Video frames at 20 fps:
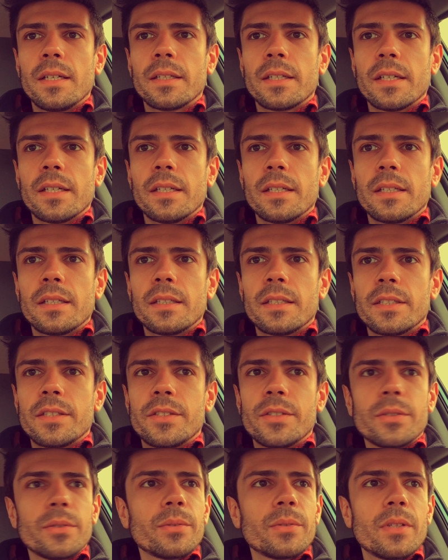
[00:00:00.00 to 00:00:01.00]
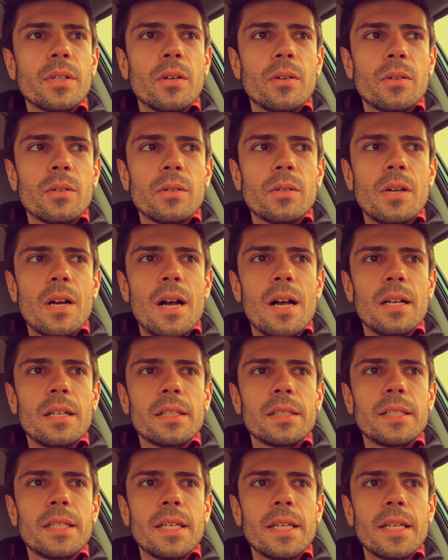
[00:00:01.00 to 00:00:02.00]
Gonna do the whole
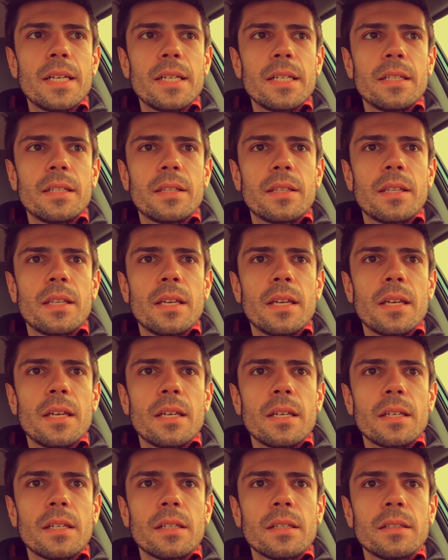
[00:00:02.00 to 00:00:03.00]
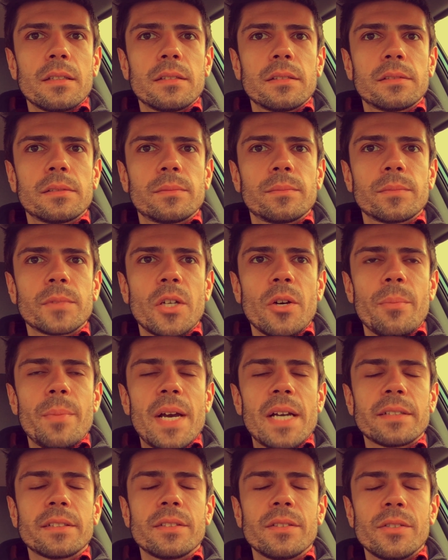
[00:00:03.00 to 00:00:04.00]
holiday thing, go
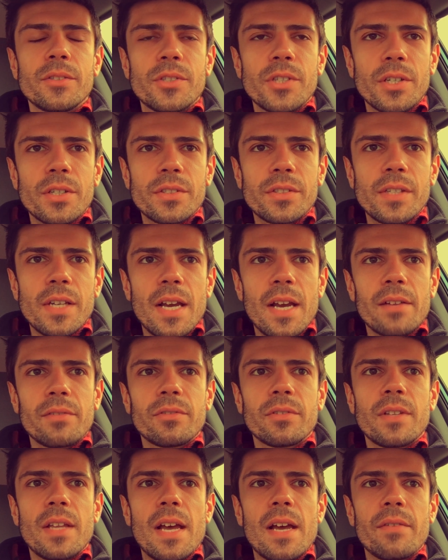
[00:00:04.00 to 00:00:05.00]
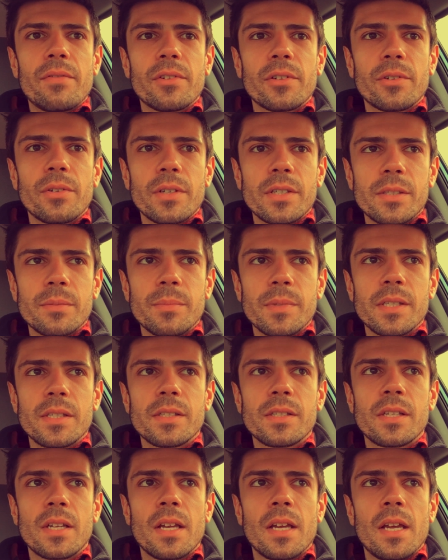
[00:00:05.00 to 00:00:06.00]
back to New Jersey after that for
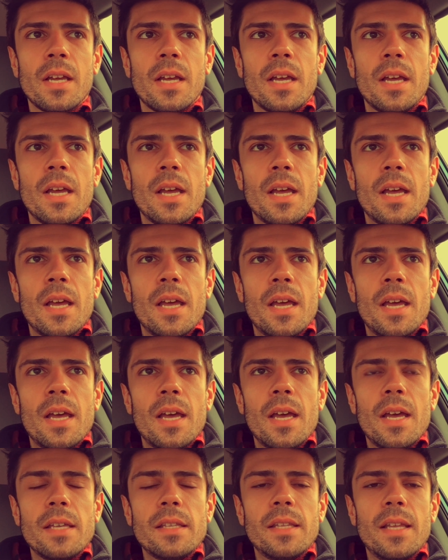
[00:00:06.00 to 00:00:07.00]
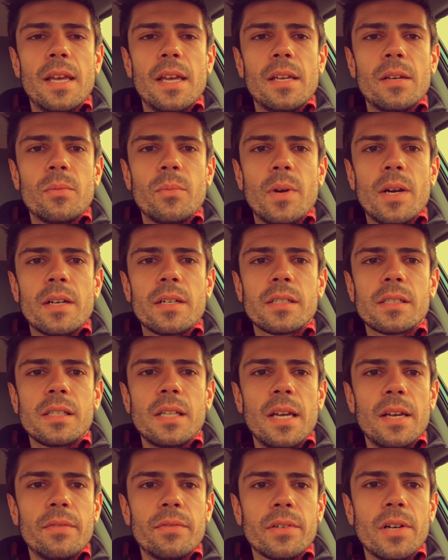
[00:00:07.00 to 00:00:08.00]
Christmas. And then where does
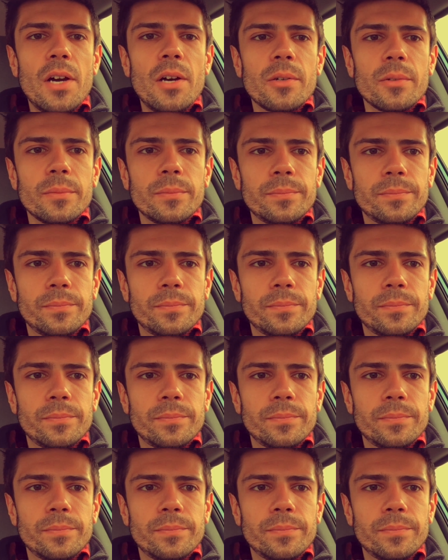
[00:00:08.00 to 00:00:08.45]
life go?